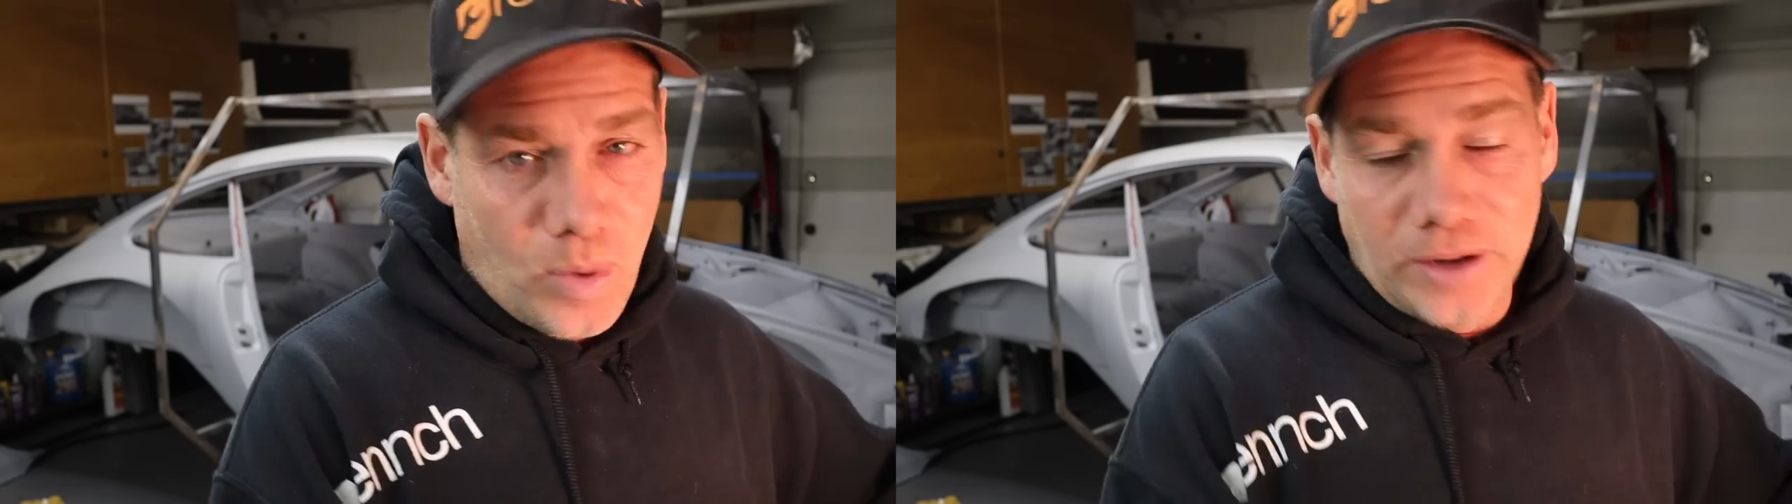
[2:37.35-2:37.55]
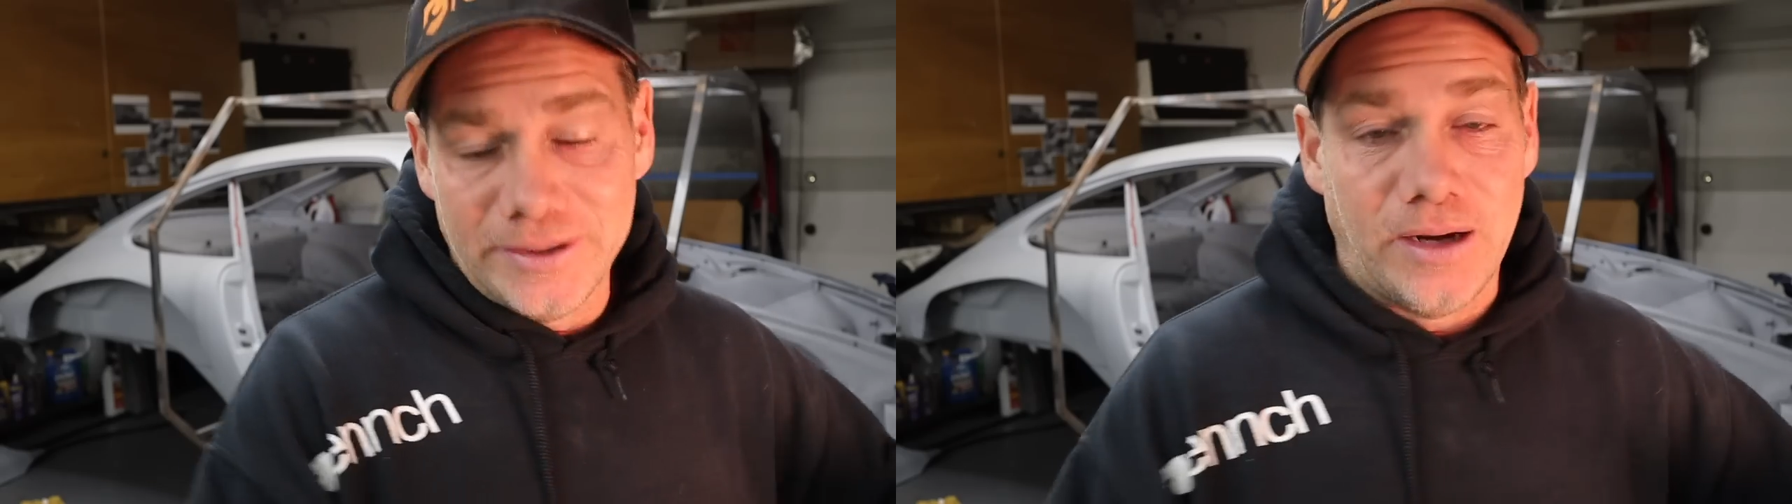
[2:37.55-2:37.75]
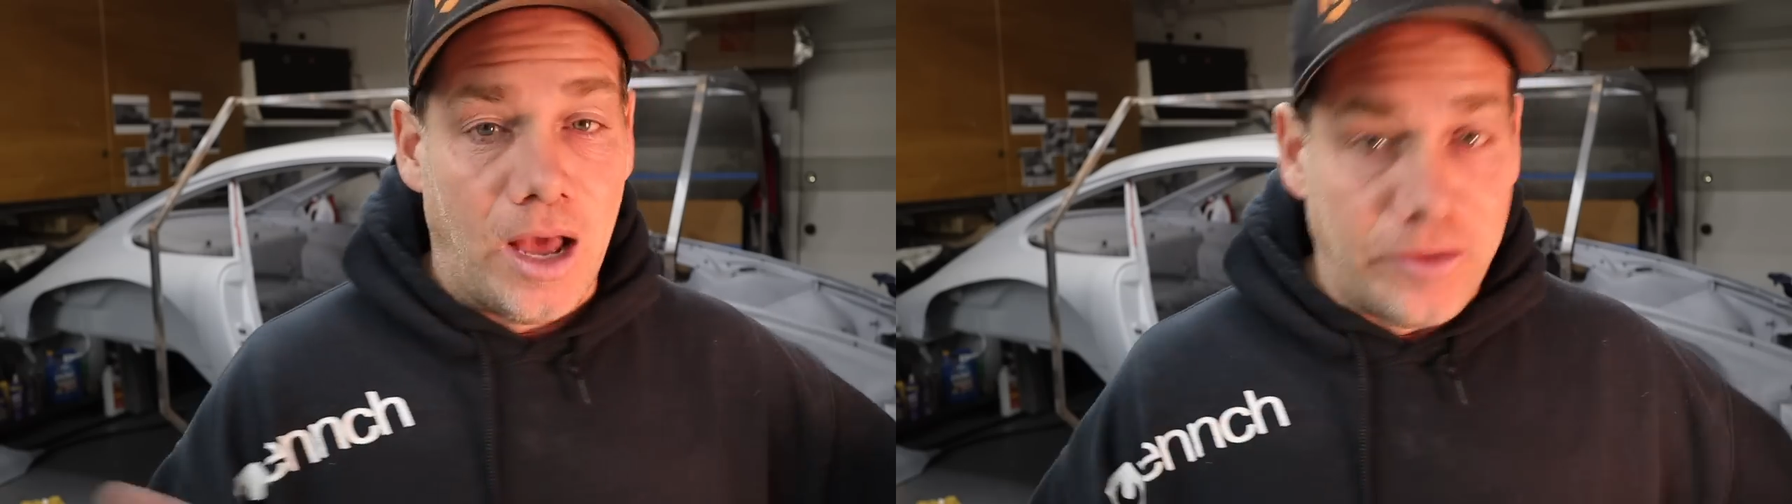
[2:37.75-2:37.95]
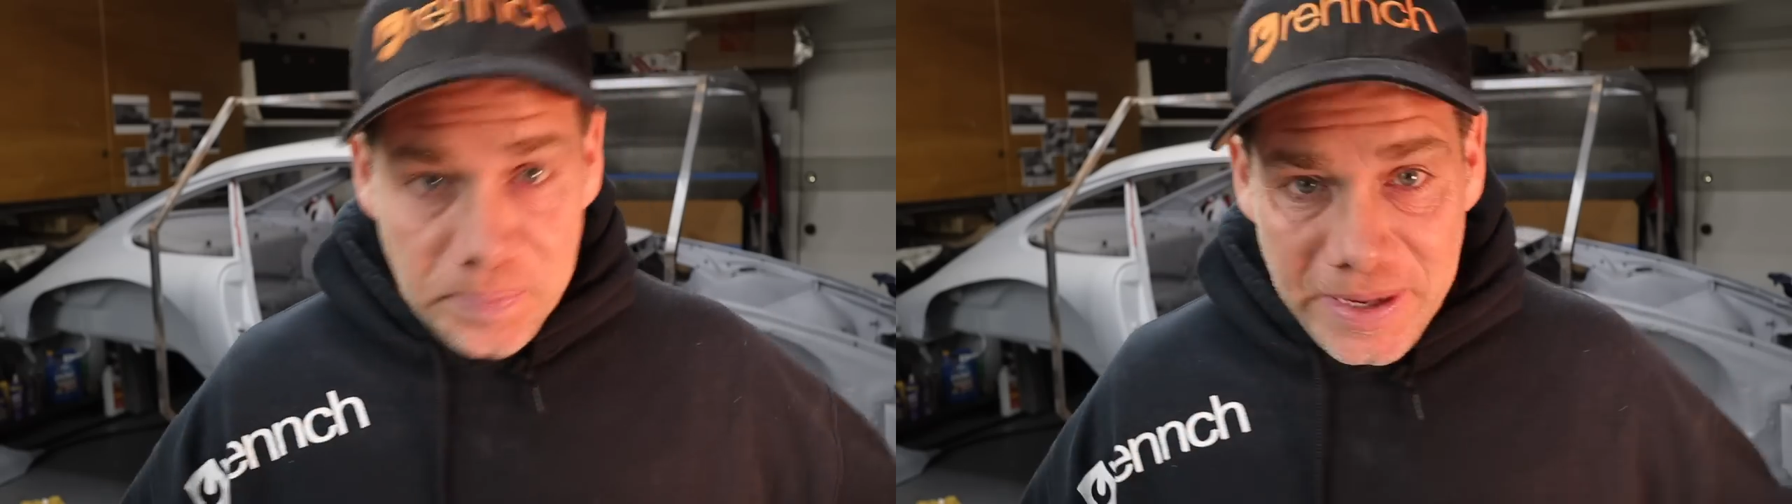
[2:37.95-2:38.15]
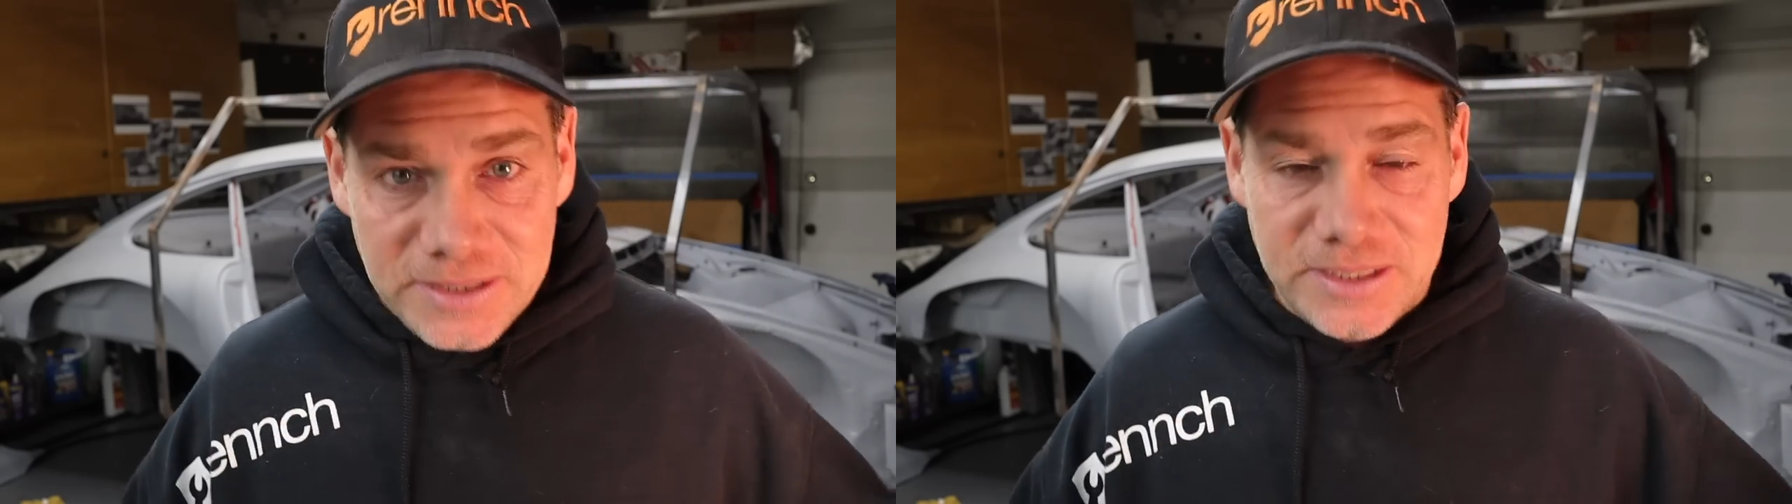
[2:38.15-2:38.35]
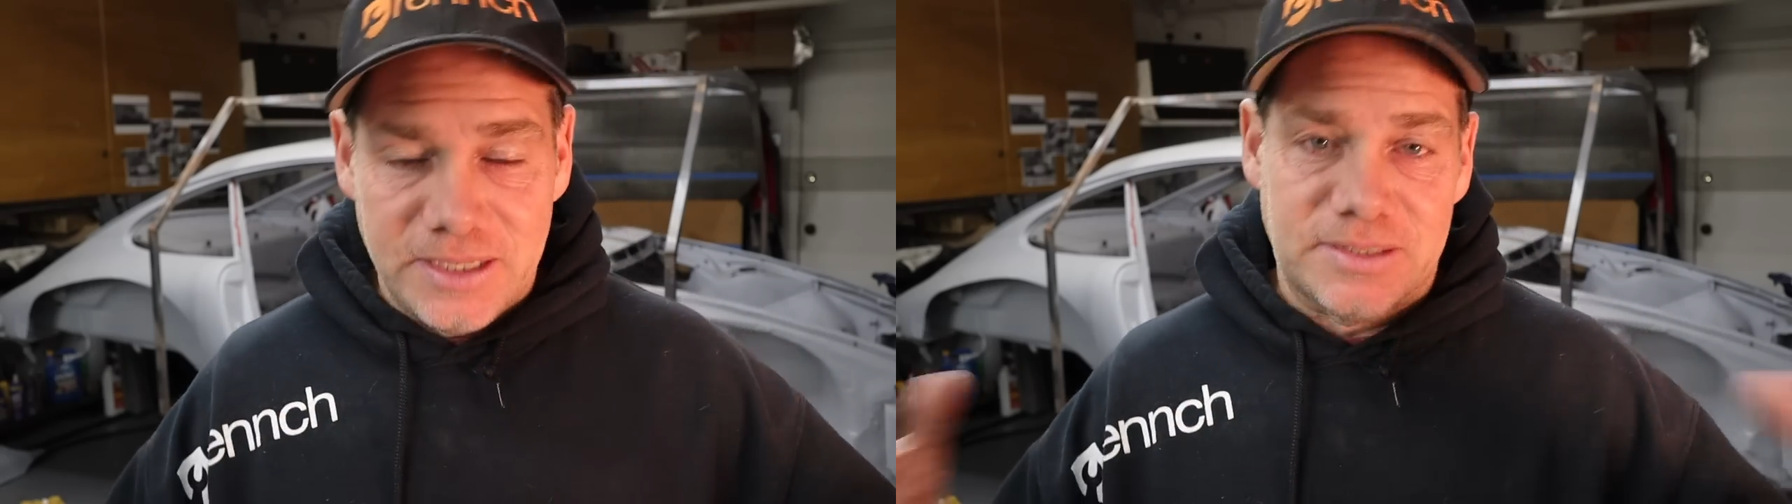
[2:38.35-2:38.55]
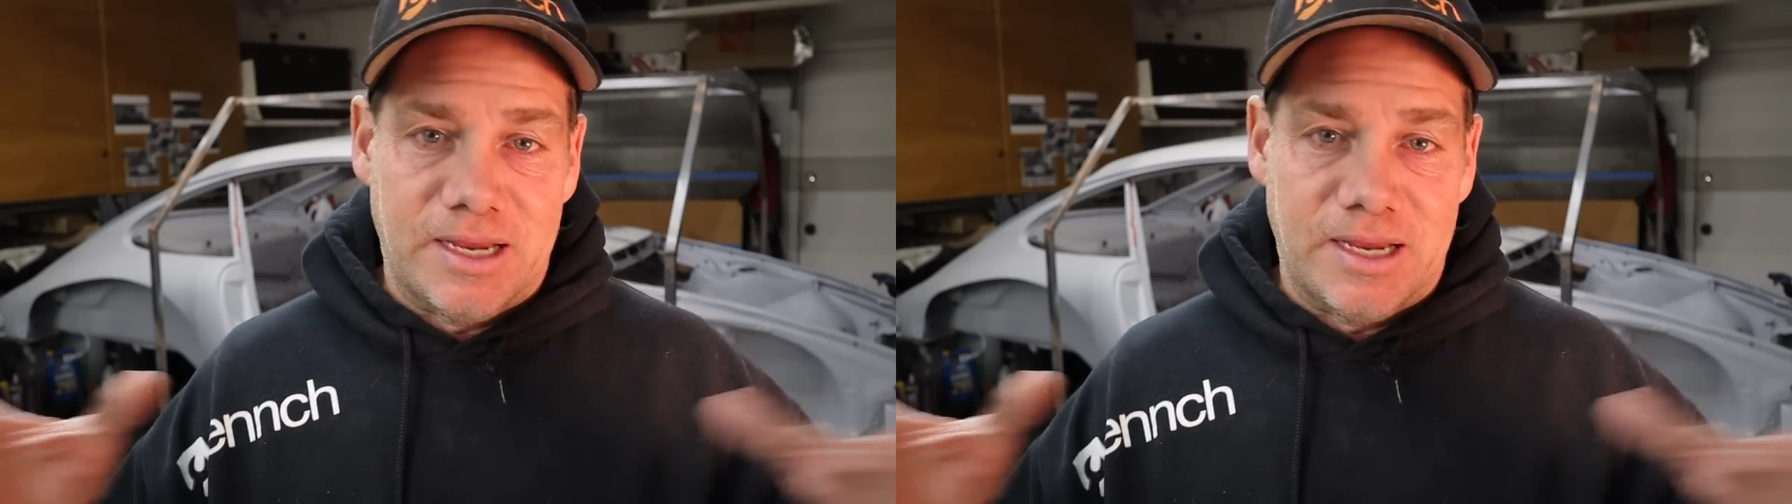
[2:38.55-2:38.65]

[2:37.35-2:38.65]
weld in other pieces